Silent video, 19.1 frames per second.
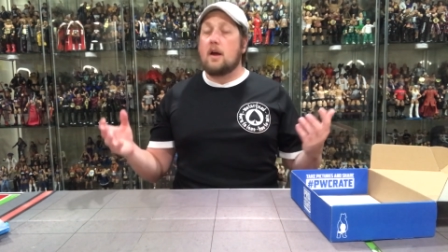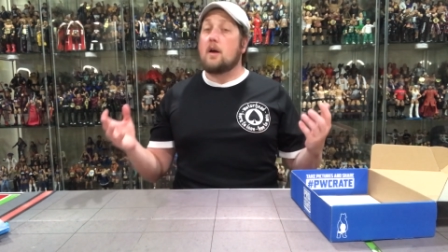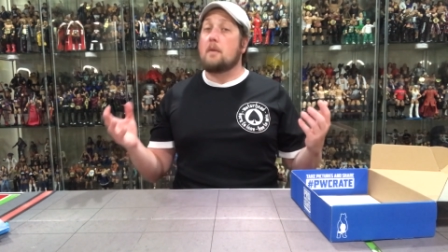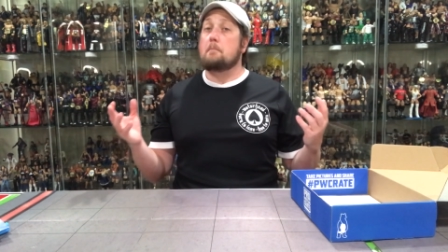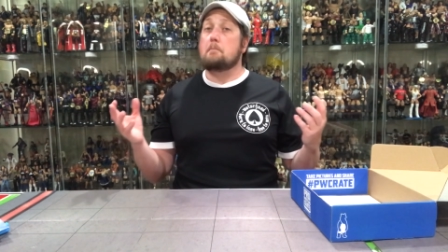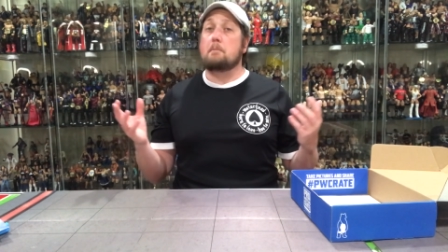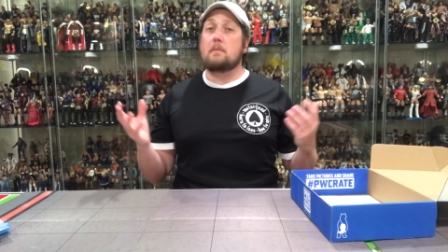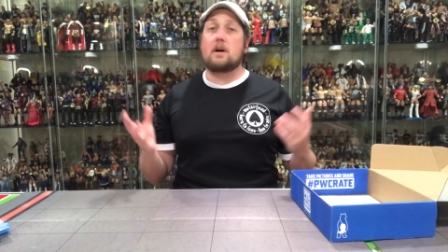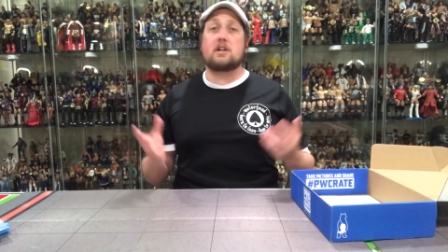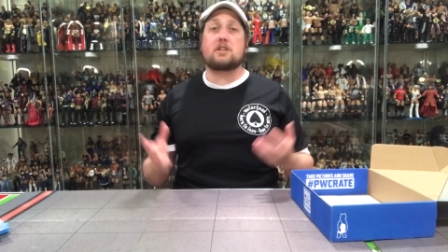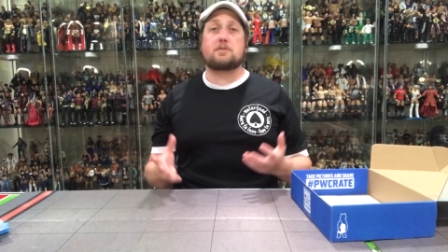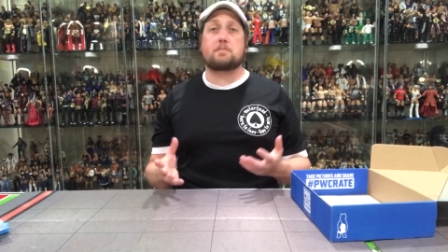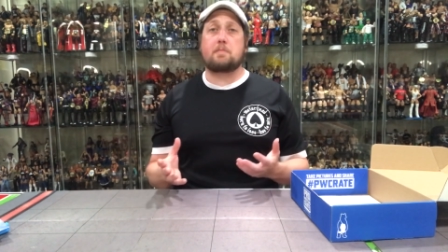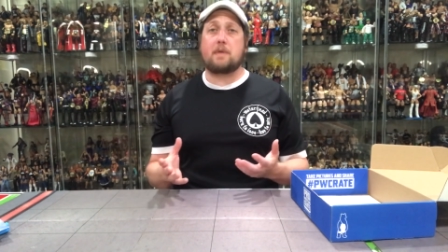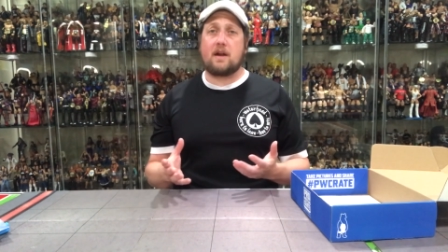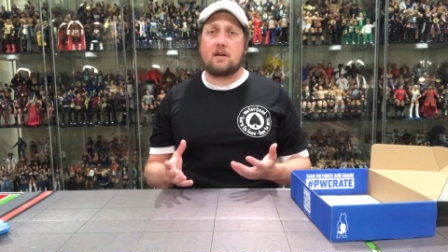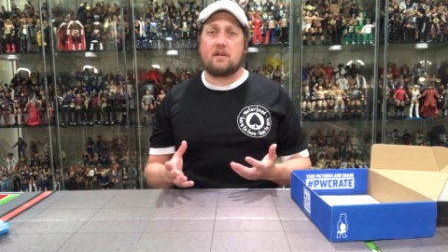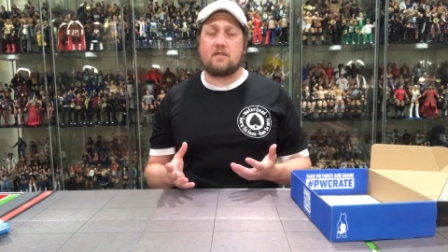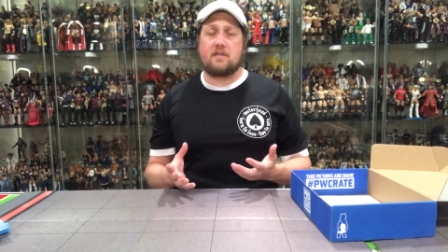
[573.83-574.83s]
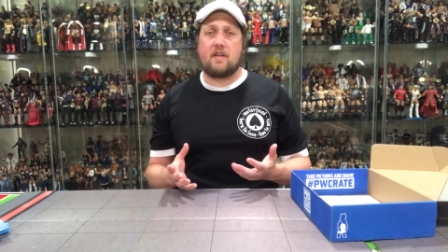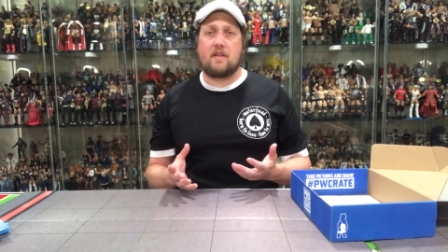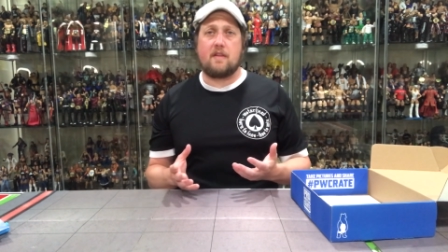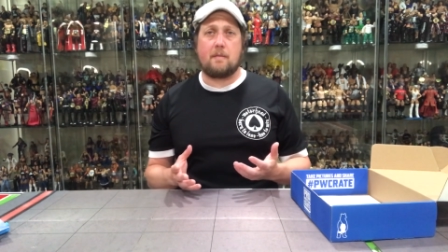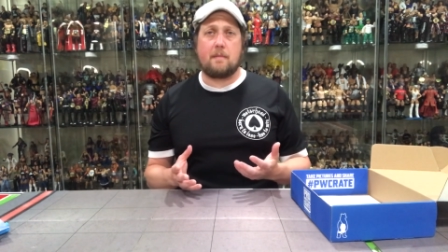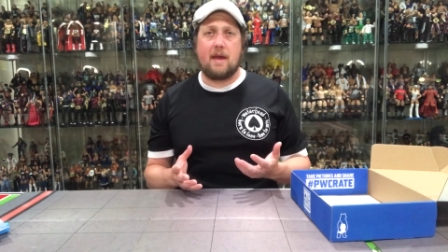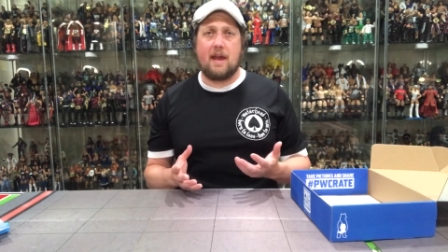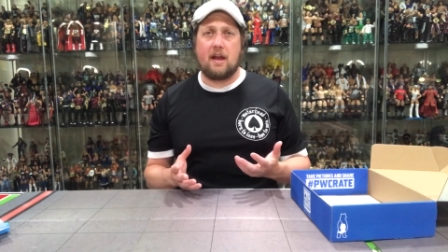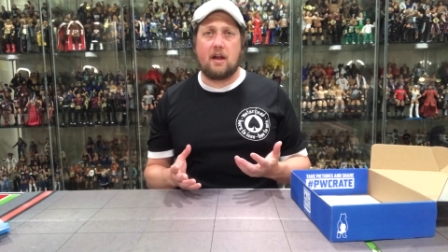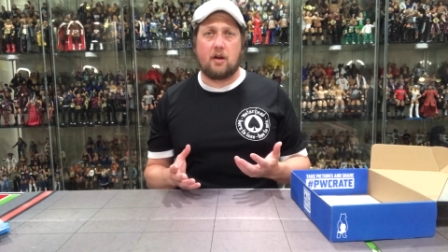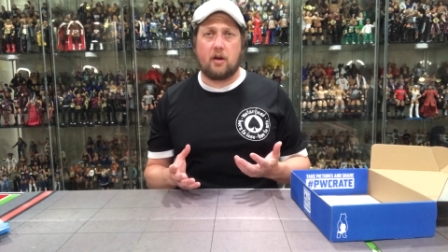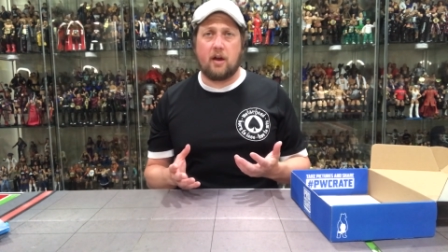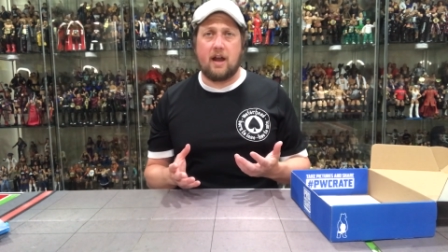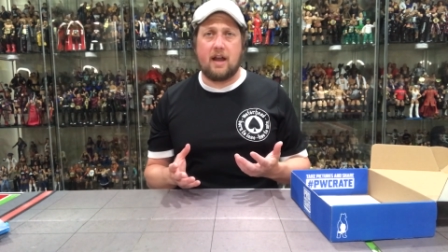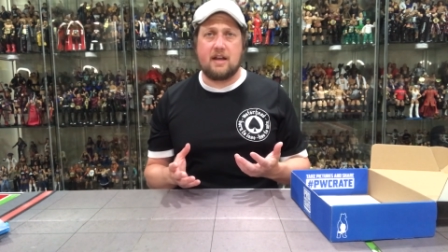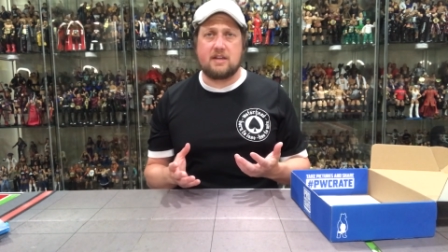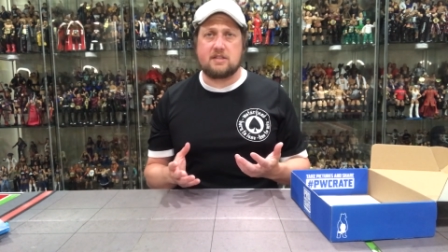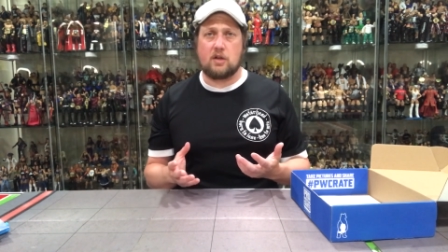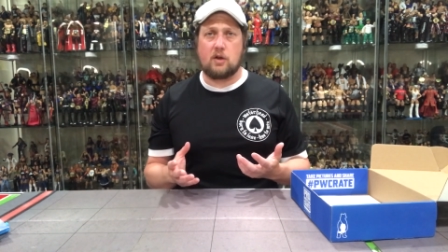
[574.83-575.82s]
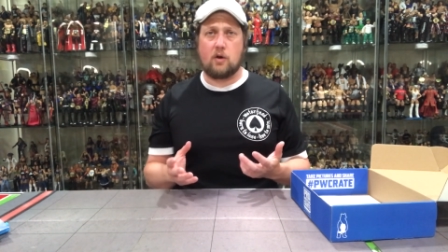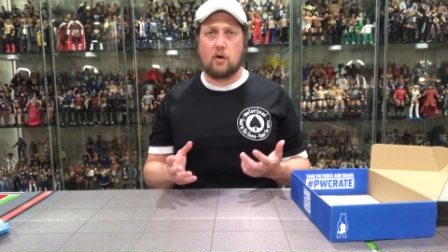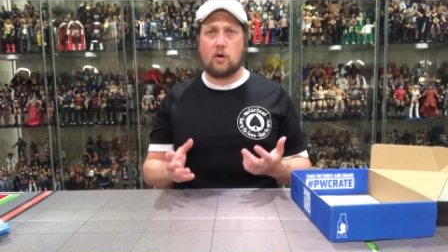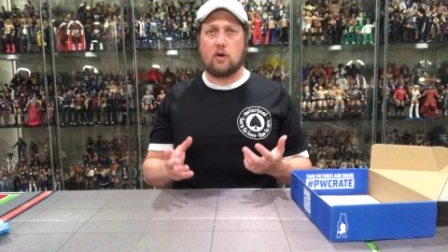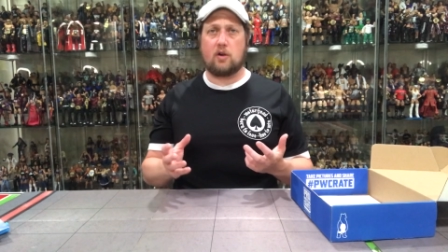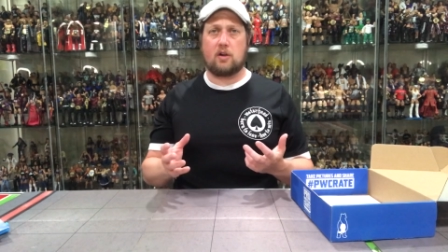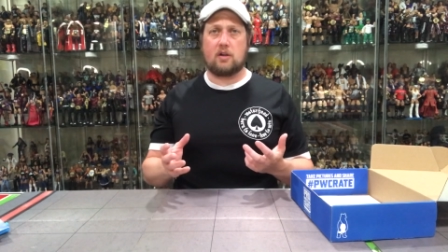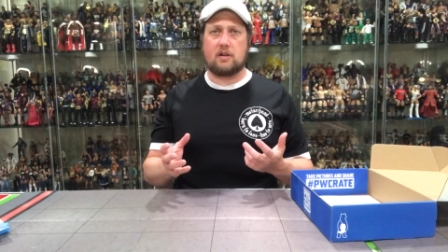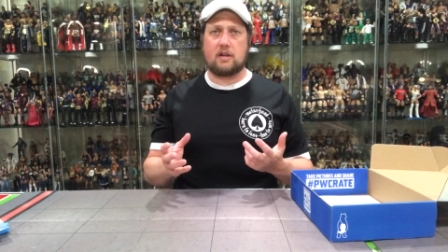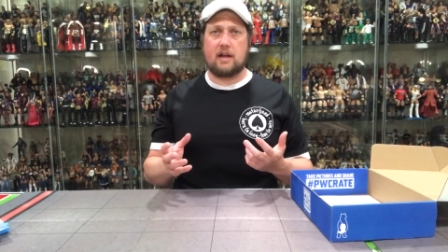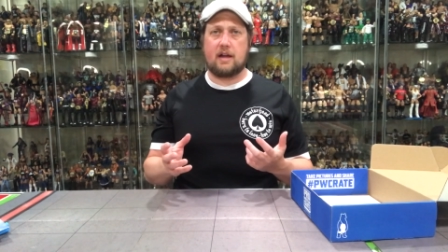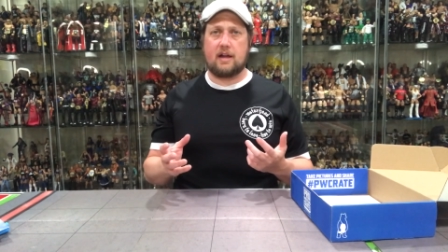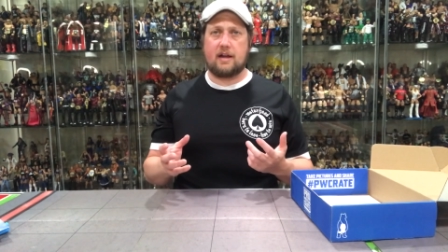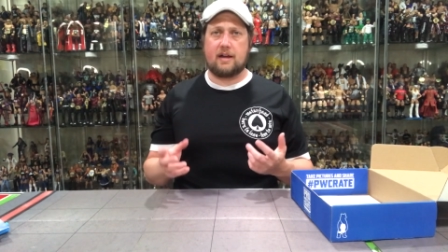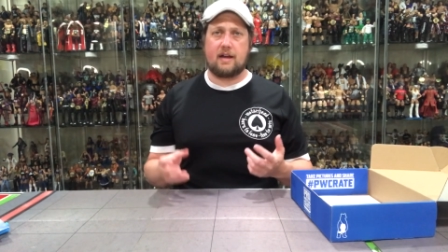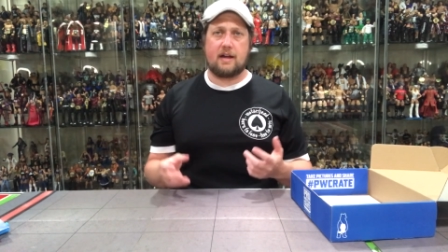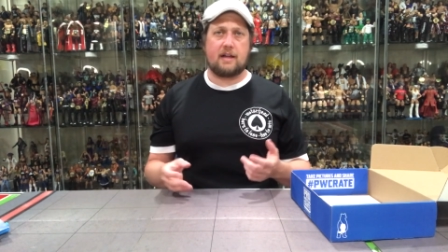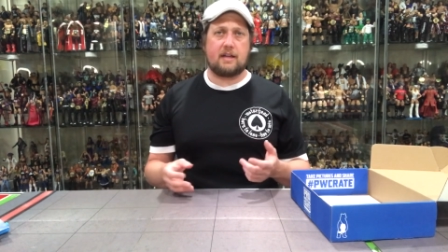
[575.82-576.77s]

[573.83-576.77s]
Much better than the May crate as a whole.